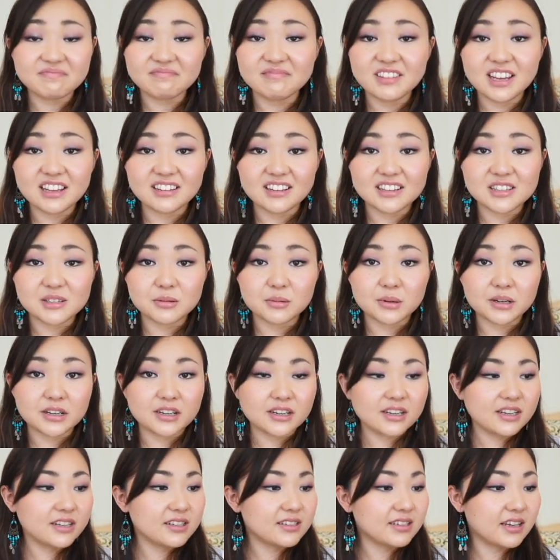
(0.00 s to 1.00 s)
yeah, that's what
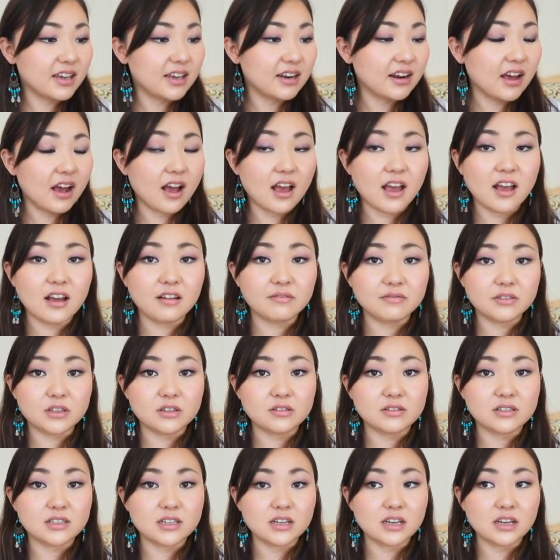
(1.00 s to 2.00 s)
it is. And I have
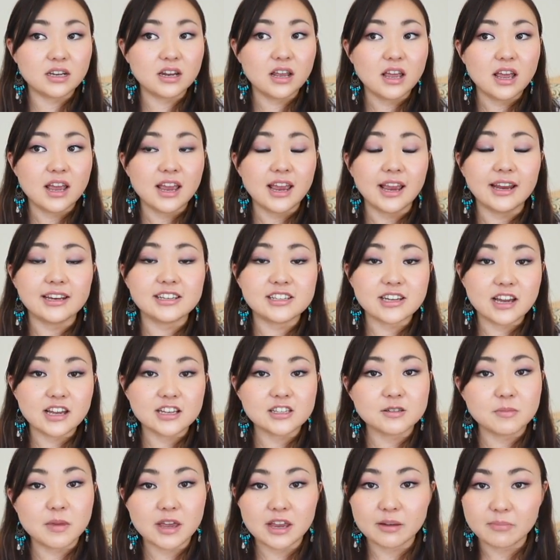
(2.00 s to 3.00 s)
used it. It
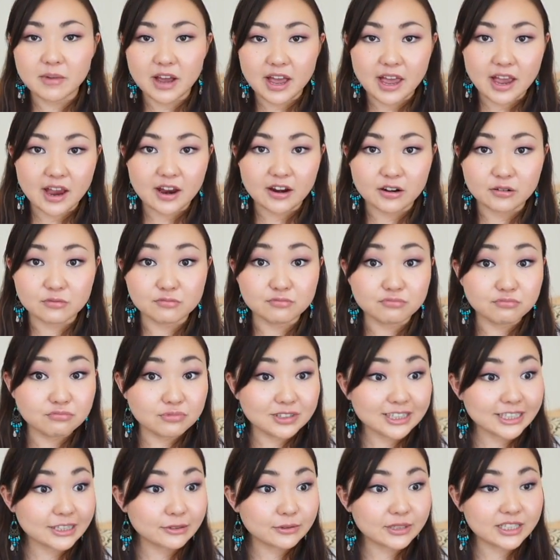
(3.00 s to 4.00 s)
does make my hair
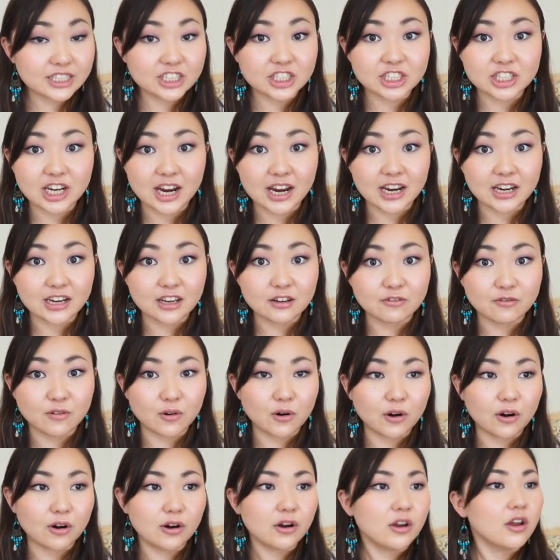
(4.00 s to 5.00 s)
really, really shiny
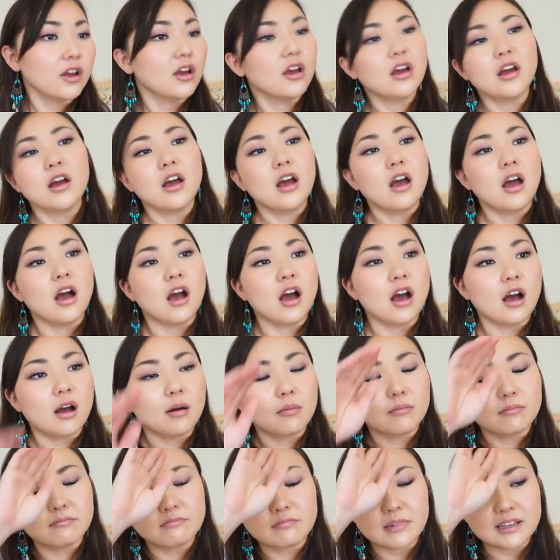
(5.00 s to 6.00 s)
for
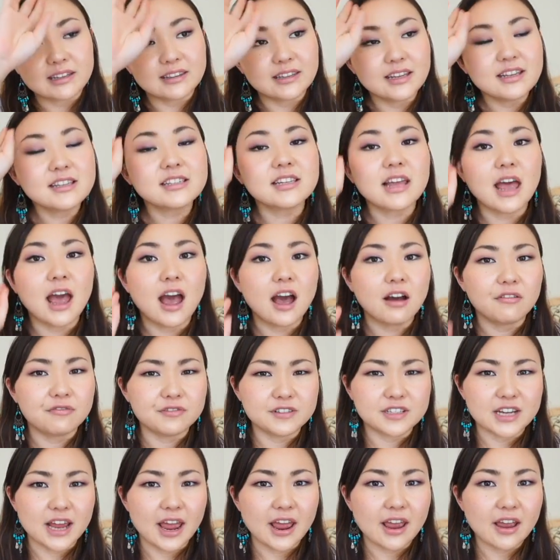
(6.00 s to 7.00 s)
at least a half
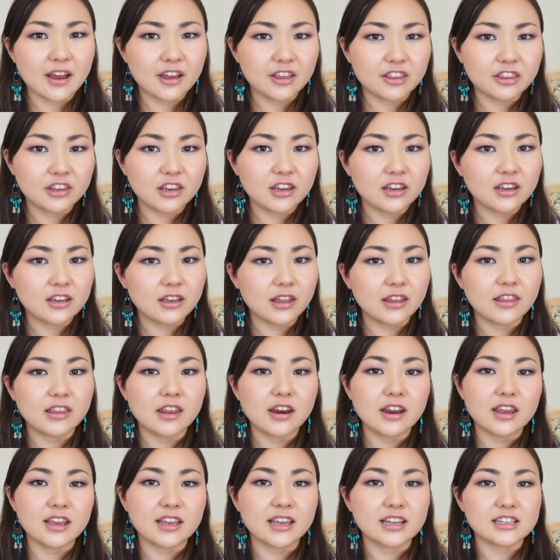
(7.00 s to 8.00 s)
a day, I think, and
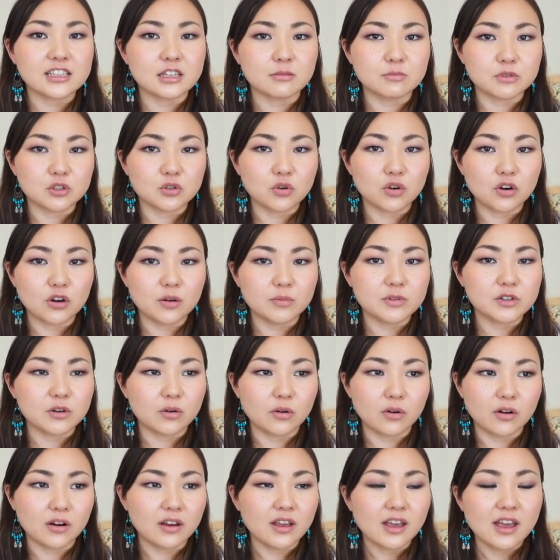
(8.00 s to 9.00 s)
then it gets absorbed,
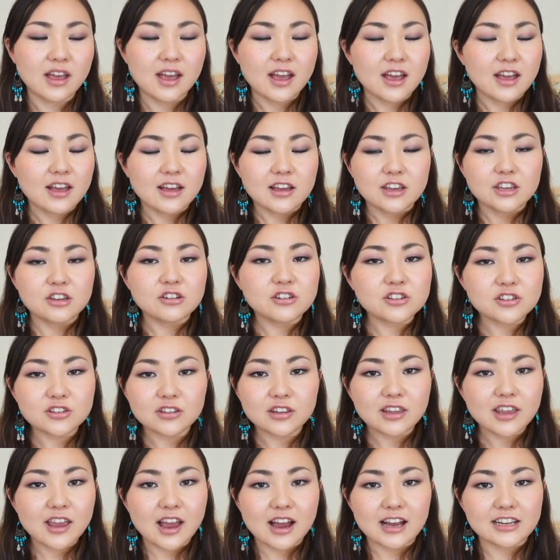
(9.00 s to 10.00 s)
or
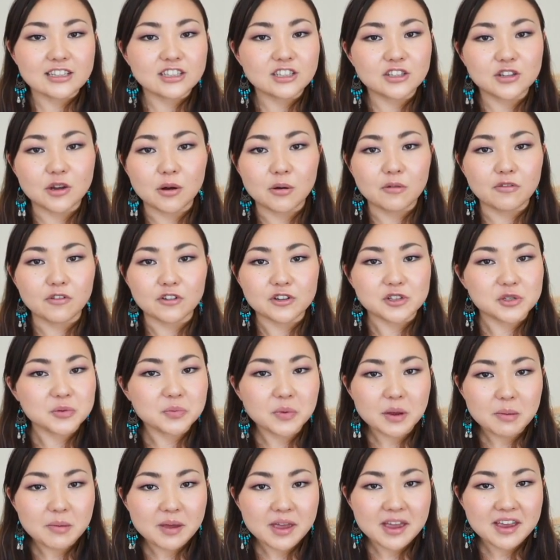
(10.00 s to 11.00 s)
usually I just go for
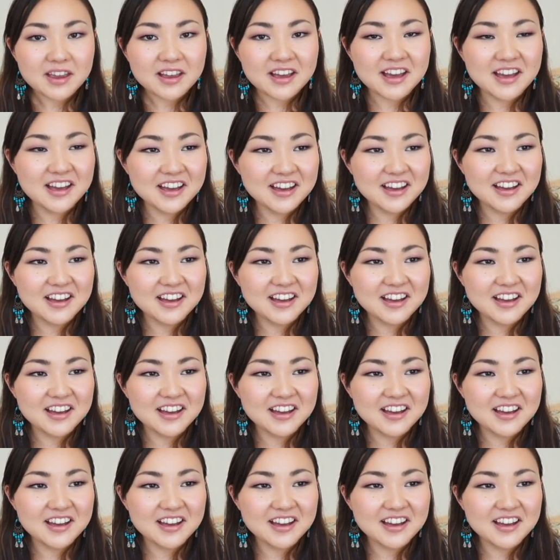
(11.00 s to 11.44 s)
swimming